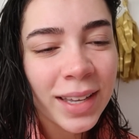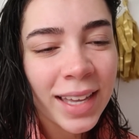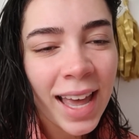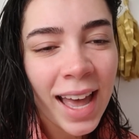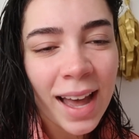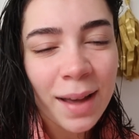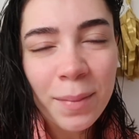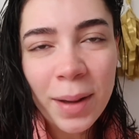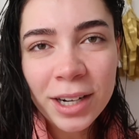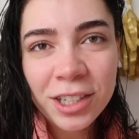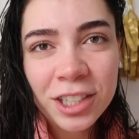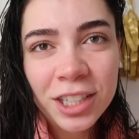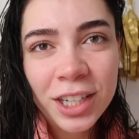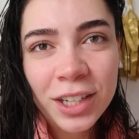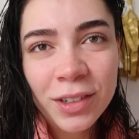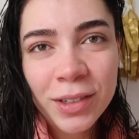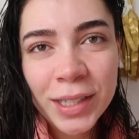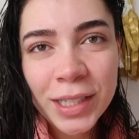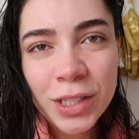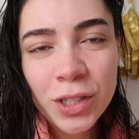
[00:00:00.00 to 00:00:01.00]
yeah, I'm actually
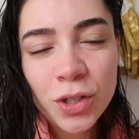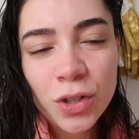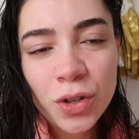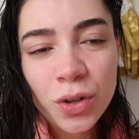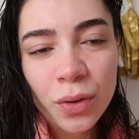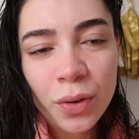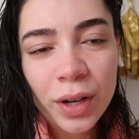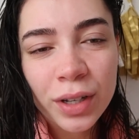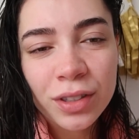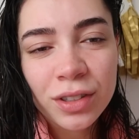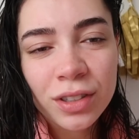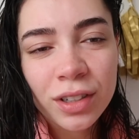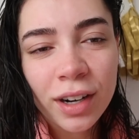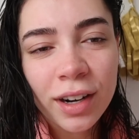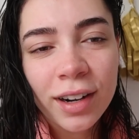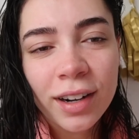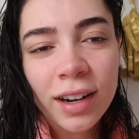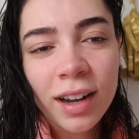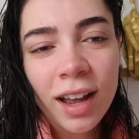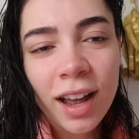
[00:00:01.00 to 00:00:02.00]
going to
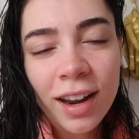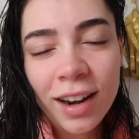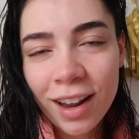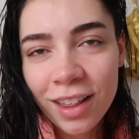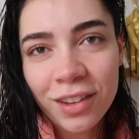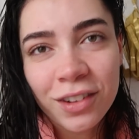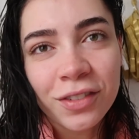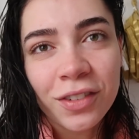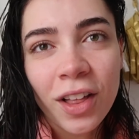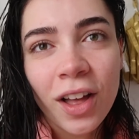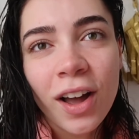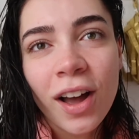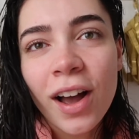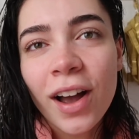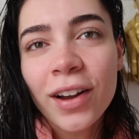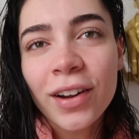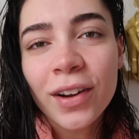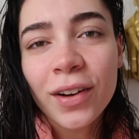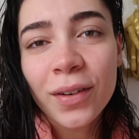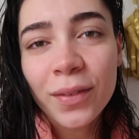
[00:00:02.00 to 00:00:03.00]
start another
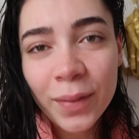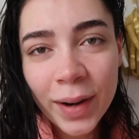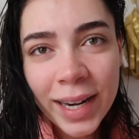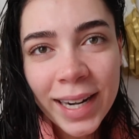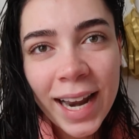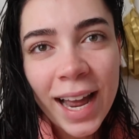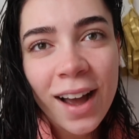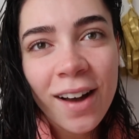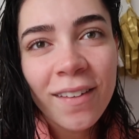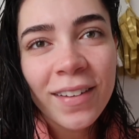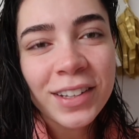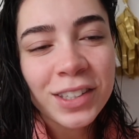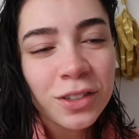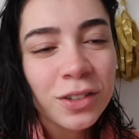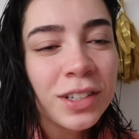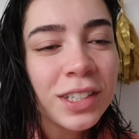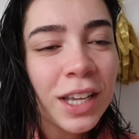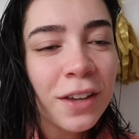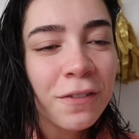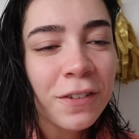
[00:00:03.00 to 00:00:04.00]
vlog right now as
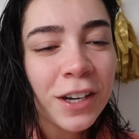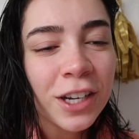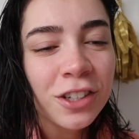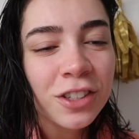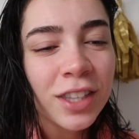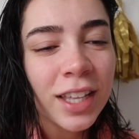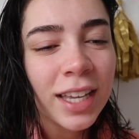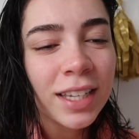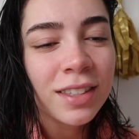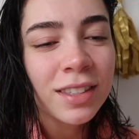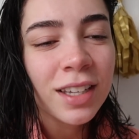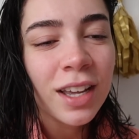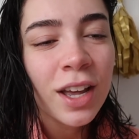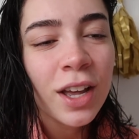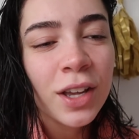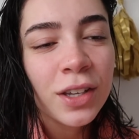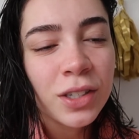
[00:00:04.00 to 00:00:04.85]
soon as I finish this.